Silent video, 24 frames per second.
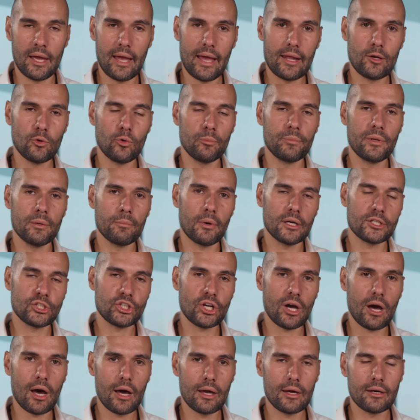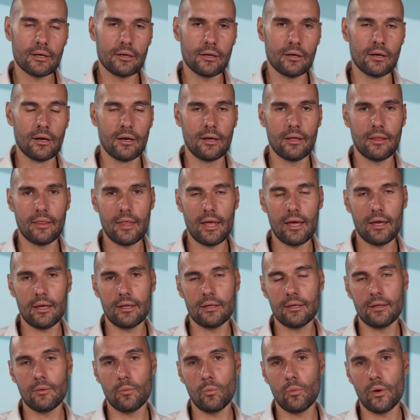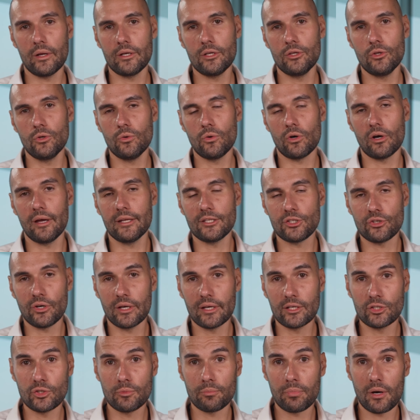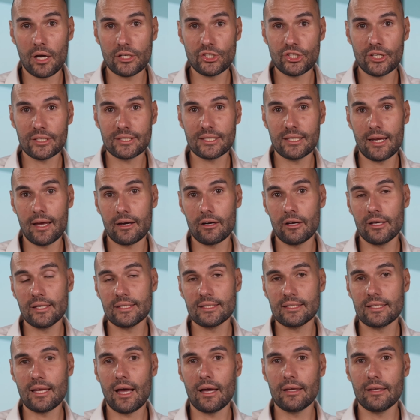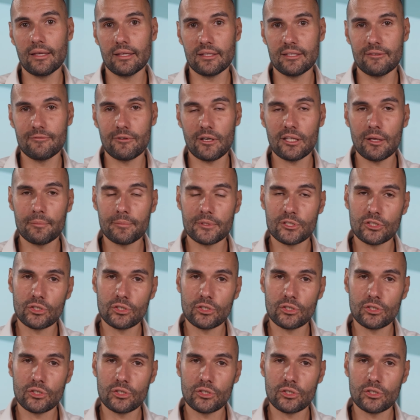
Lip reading: and it will be much higher than when you are entering into projects in areas not yet developed,